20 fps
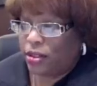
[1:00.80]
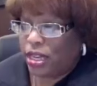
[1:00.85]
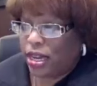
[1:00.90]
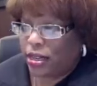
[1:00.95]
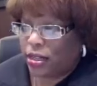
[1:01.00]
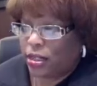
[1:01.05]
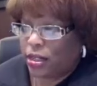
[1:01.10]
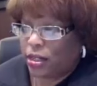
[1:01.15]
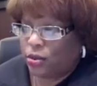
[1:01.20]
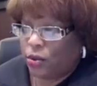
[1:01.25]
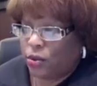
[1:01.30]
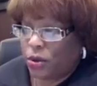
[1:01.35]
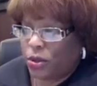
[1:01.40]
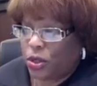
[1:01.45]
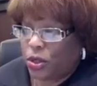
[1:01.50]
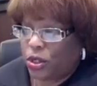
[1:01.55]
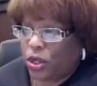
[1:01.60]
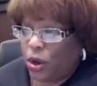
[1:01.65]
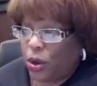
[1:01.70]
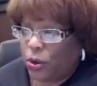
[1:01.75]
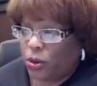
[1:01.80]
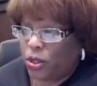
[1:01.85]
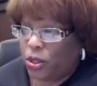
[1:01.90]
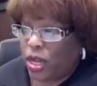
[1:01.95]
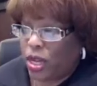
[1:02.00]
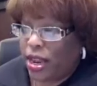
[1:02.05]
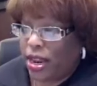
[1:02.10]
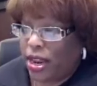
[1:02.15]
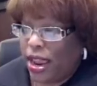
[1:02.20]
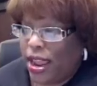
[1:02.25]
Texas versus
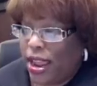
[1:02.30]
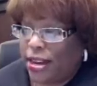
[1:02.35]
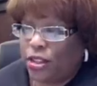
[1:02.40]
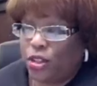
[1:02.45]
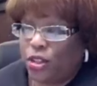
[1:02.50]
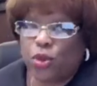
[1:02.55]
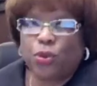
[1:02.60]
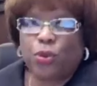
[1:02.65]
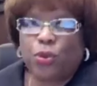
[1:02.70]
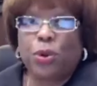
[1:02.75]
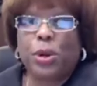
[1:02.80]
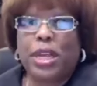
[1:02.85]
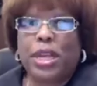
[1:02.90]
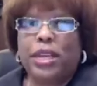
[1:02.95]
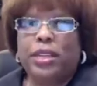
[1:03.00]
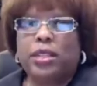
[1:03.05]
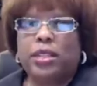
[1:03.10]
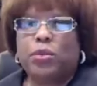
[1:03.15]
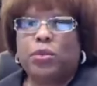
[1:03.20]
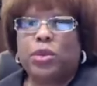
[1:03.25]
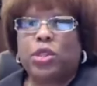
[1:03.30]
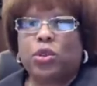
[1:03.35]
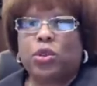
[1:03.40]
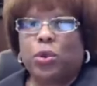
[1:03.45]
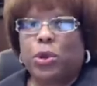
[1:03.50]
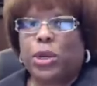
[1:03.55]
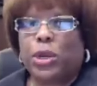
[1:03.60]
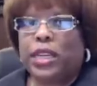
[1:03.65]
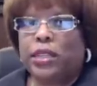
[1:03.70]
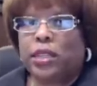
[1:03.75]
Jose Angel Ruiz. Mr.
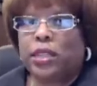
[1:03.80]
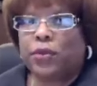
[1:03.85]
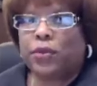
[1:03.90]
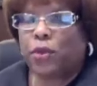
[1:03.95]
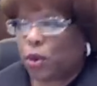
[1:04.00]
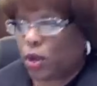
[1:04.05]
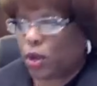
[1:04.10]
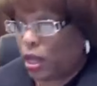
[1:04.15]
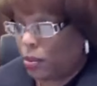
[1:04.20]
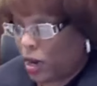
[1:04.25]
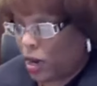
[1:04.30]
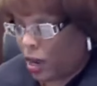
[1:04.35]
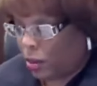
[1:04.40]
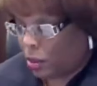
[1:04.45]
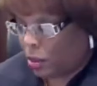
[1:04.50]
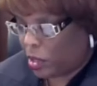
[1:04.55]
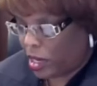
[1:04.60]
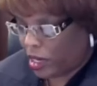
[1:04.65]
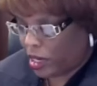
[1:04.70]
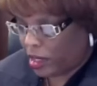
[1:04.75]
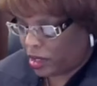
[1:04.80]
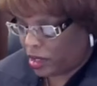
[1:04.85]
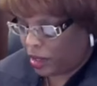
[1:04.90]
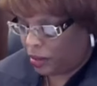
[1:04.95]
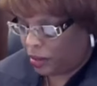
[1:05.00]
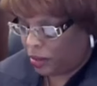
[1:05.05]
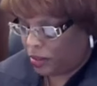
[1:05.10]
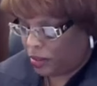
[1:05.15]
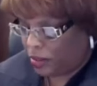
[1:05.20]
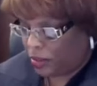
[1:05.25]
Ruiz, if you come down, please.
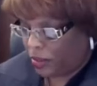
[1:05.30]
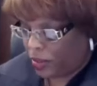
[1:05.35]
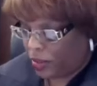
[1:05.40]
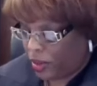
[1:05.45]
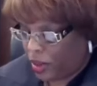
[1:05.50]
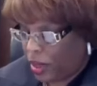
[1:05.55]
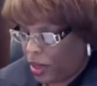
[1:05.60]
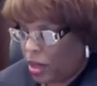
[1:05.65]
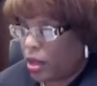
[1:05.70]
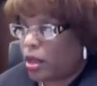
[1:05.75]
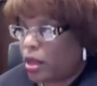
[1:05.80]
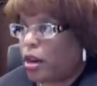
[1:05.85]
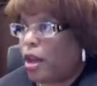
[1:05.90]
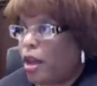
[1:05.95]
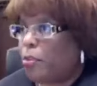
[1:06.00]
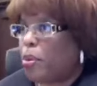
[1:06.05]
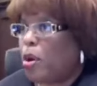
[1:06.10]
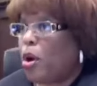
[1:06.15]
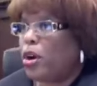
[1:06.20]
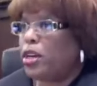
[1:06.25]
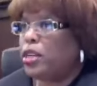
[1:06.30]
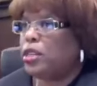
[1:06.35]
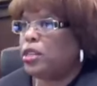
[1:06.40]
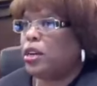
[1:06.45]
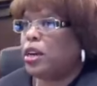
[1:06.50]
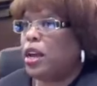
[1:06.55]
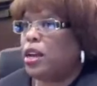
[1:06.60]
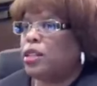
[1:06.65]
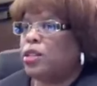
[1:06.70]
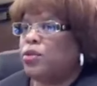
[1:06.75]
Could our parties
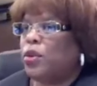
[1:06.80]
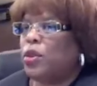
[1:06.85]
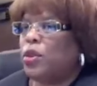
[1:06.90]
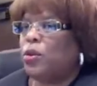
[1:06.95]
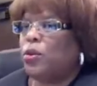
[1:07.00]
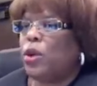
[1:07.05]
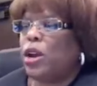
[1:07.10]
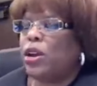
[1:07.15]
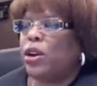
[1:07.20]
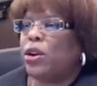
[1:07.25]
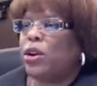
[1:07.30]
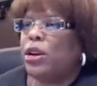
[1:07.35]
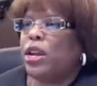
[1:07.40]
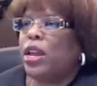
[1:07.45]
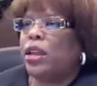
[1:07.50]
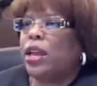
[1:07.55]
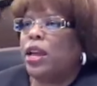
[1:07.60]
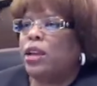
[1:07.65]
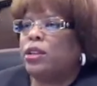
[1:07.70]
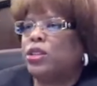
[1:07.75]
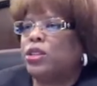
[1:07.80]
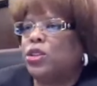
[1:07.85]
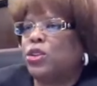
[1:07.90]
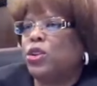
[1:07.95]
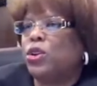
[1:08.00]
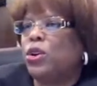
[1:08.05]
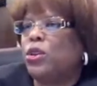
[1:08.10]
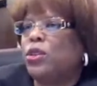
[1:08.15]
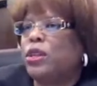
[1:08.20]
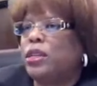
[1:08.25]
announce for the record and counsel
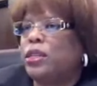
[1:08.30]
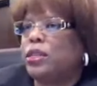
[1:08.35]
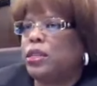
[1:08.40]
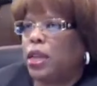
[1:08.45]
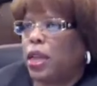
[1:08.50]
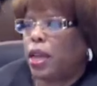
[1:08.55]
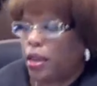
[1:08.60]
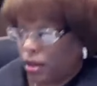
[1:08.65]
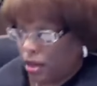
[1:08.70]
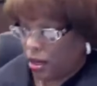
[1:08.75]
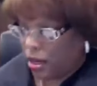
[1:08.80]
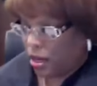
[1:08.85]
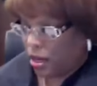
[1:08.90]
you on this side?